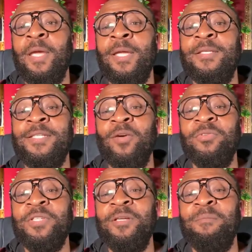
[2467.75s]
It
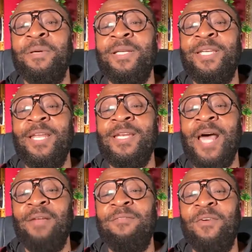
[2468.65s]
tilted but did
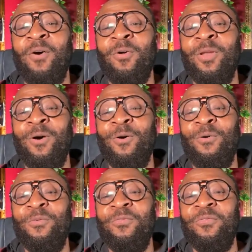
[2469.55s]
not fall off.